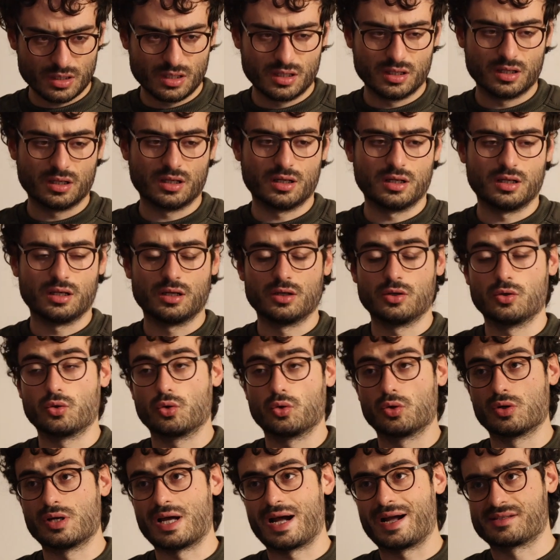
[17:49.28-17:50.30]

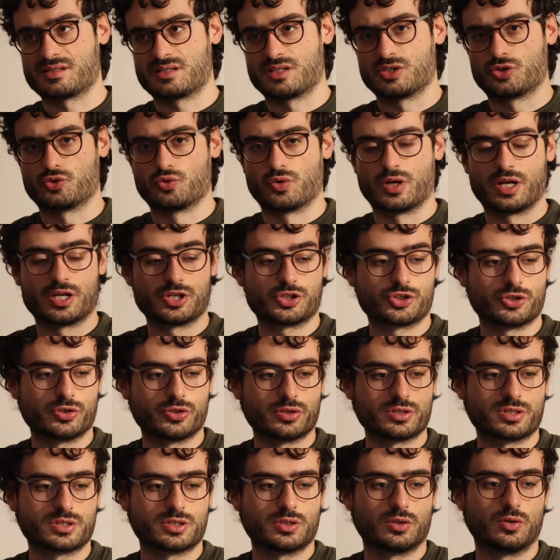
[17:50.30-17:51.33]
low light
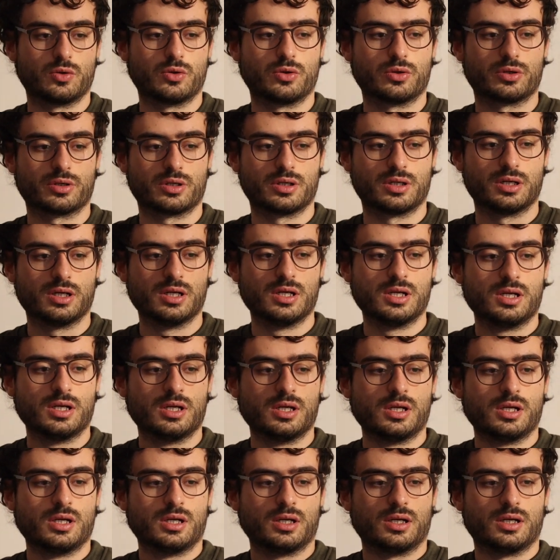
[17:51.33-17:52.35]
situations, or
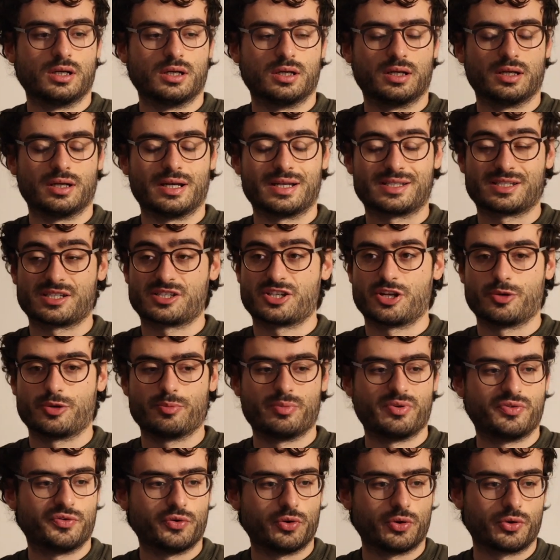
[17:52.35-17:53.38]
as I said
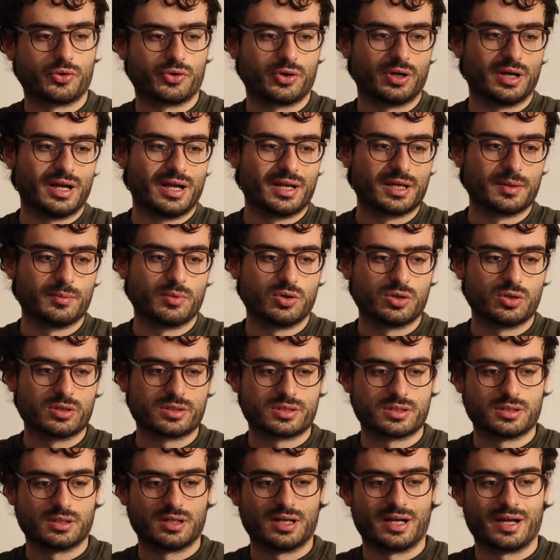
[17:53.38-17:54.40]
before,
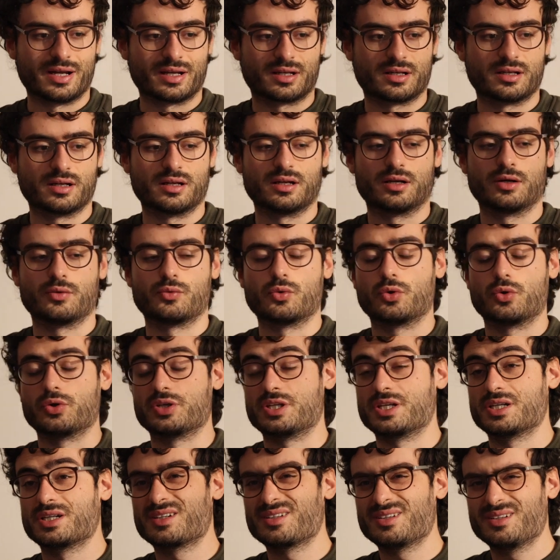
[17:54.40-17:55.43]
animals like roe
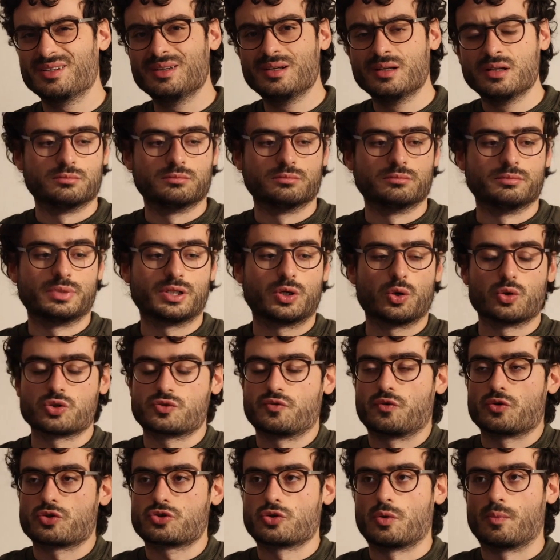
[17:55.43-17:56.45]
deer, because
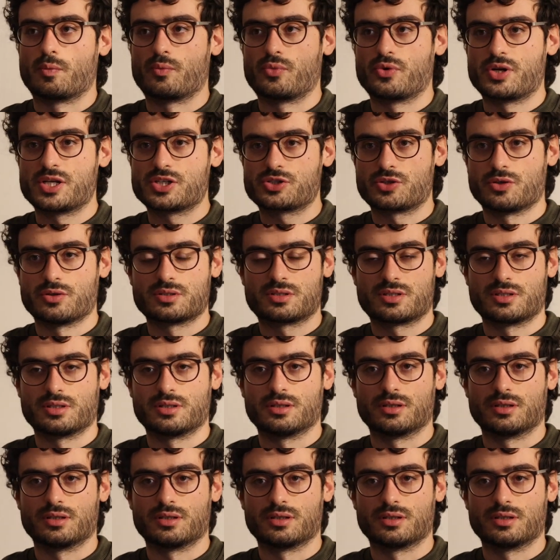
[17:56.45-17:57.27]
for some reason